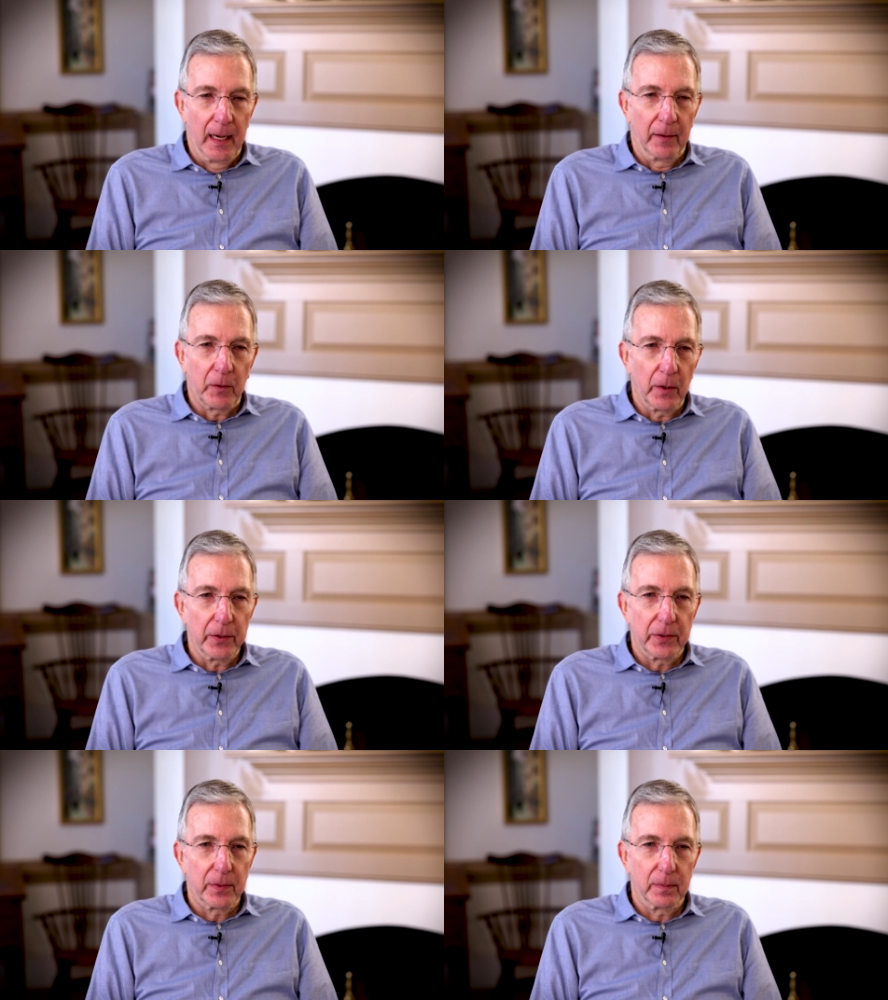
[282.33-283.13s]
Of
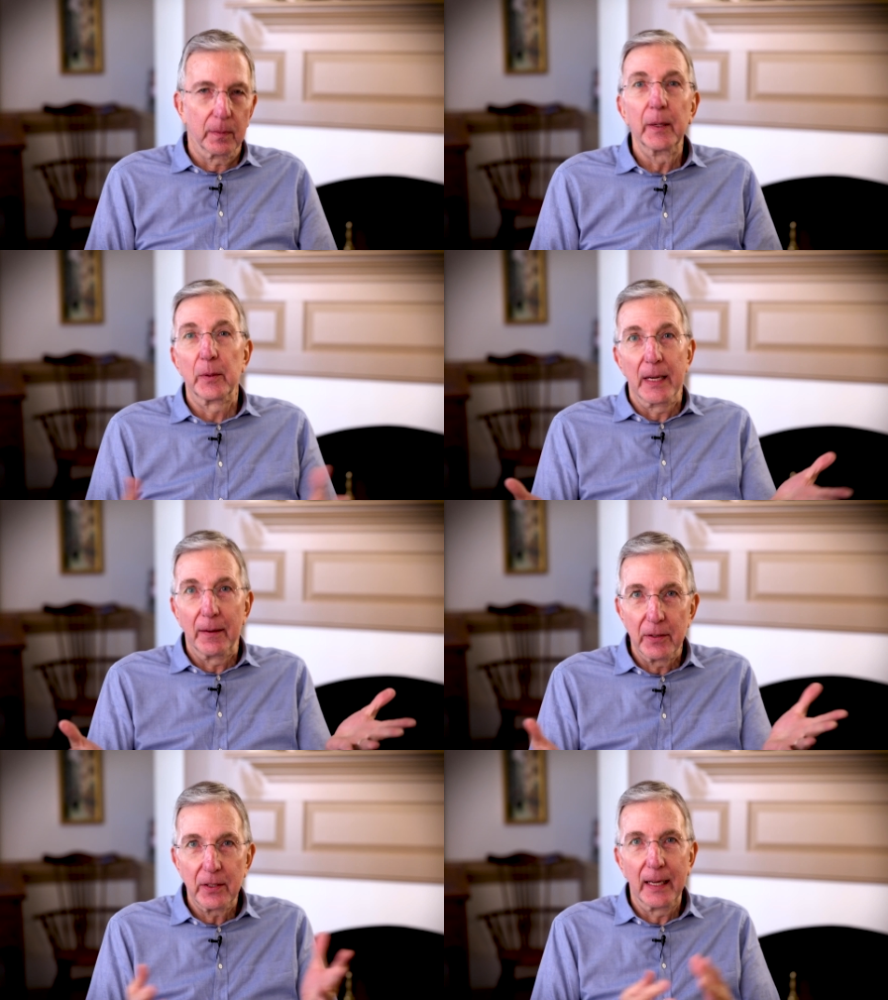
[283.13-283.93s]
course, we were
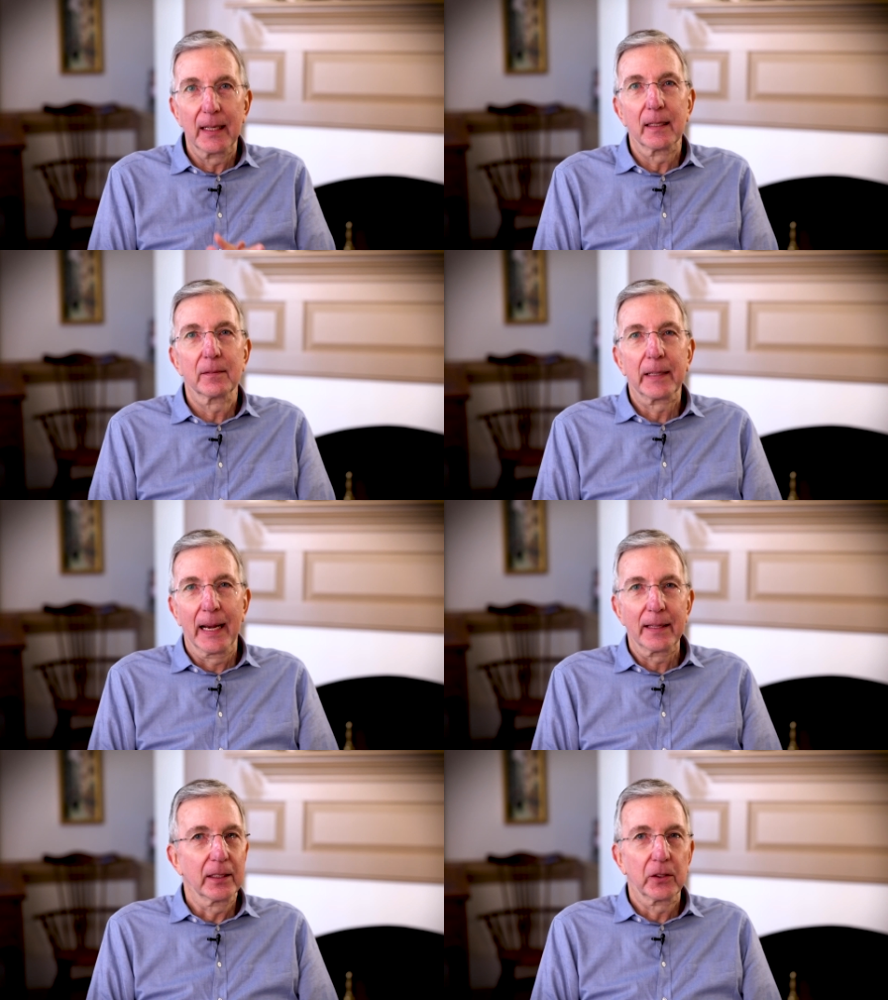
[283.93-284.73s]
devastated.
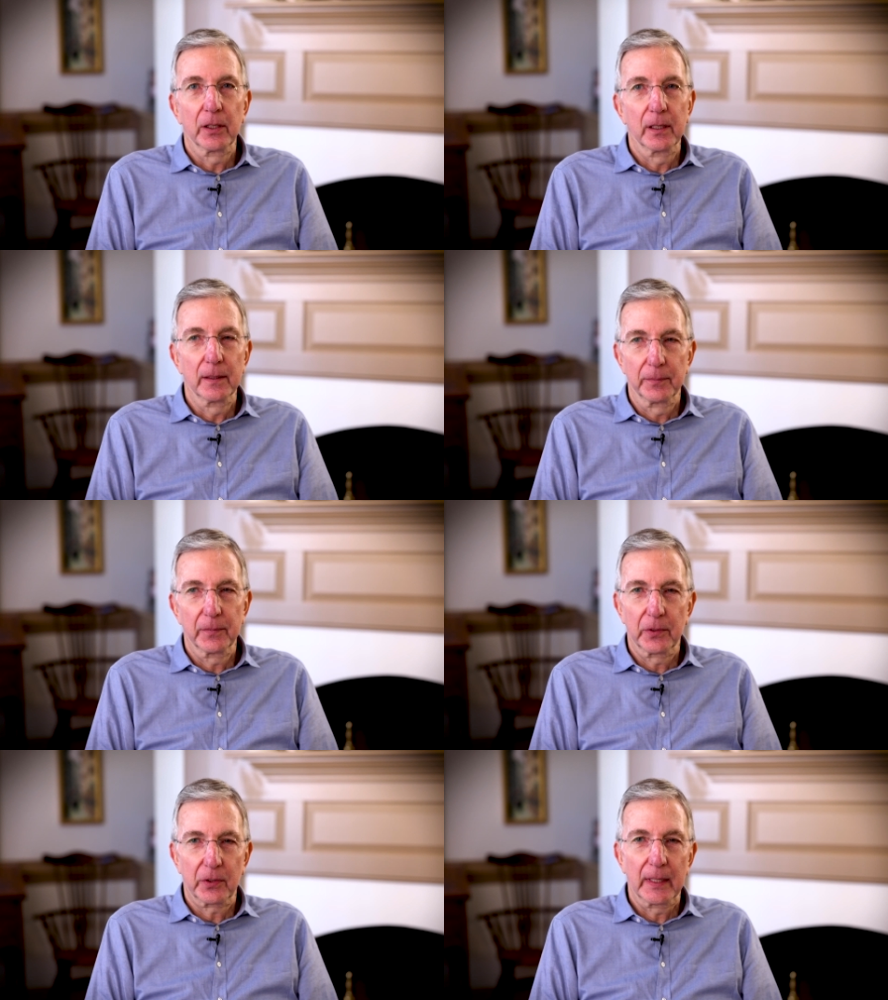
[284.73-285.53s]
Kathy
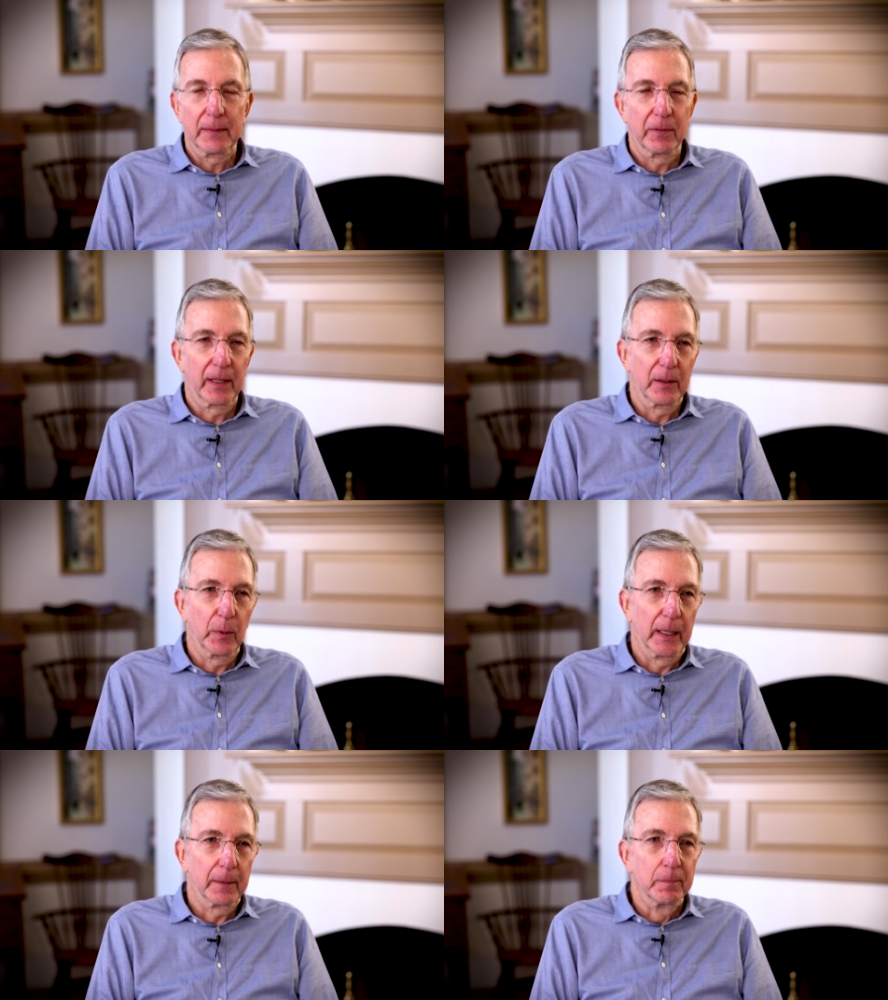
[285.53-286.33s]
couldn't sleep very
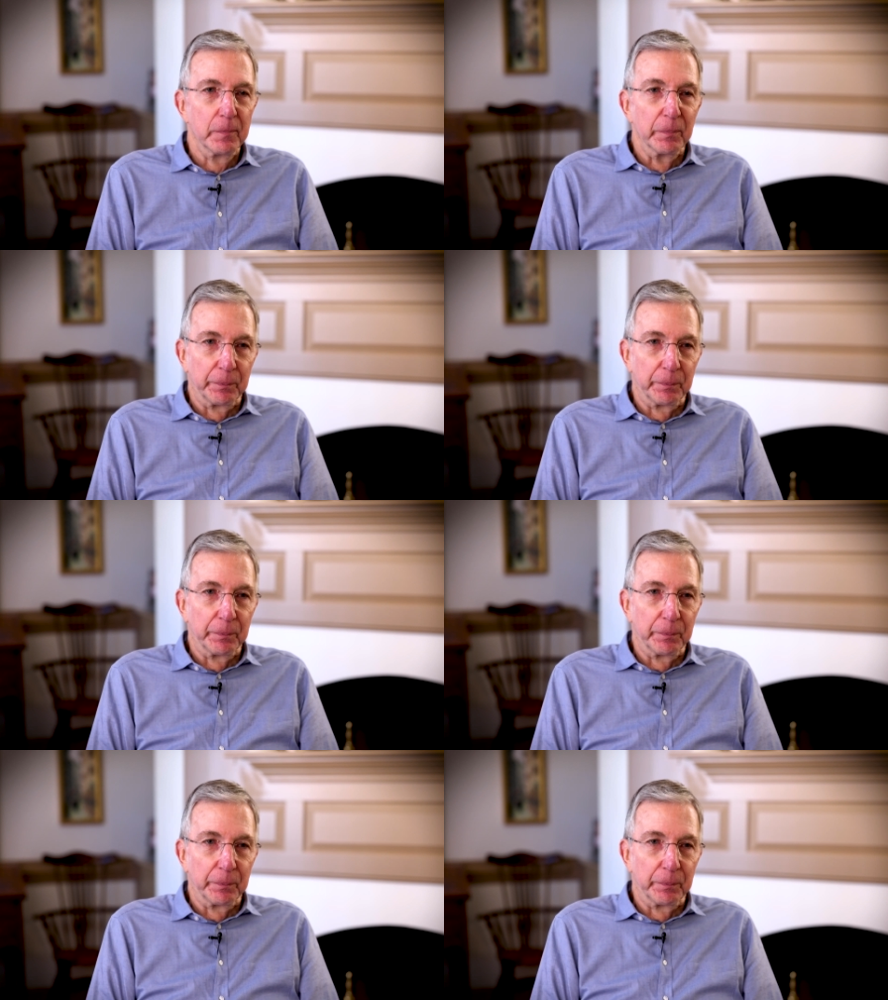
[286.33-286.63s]
well.